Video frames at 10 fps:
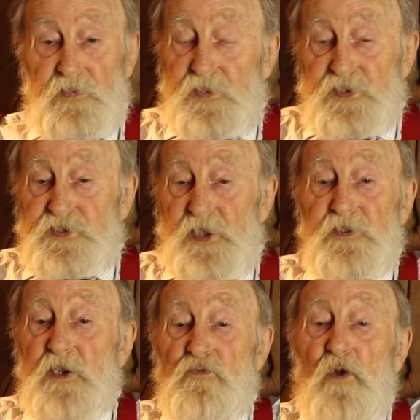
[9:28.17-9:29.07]
There's
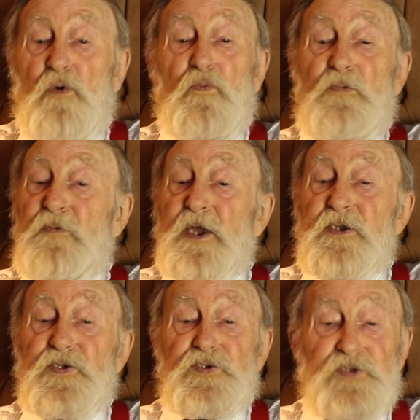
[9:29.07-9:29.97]
nothing wrong with
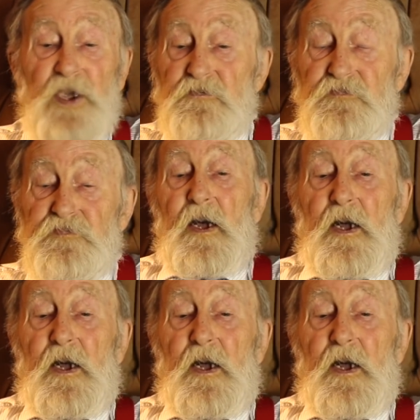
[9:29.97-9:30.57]
playing it safe.